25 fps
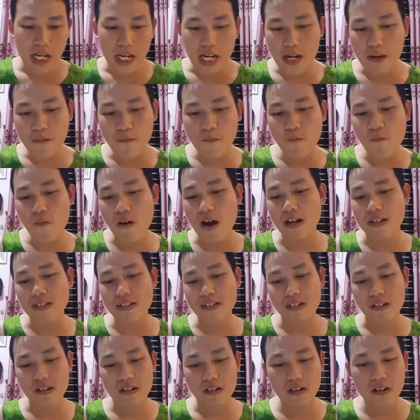In
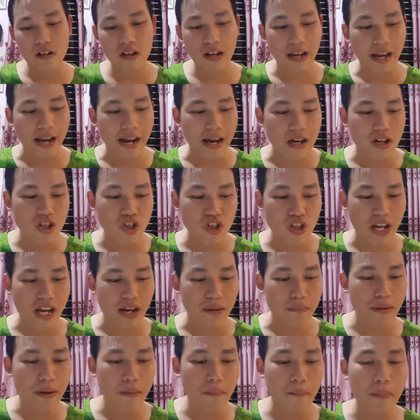fact, learning English
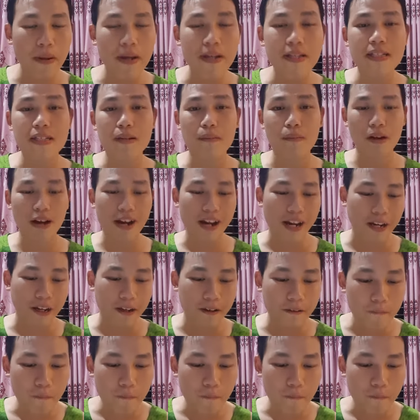can be a piece of cake.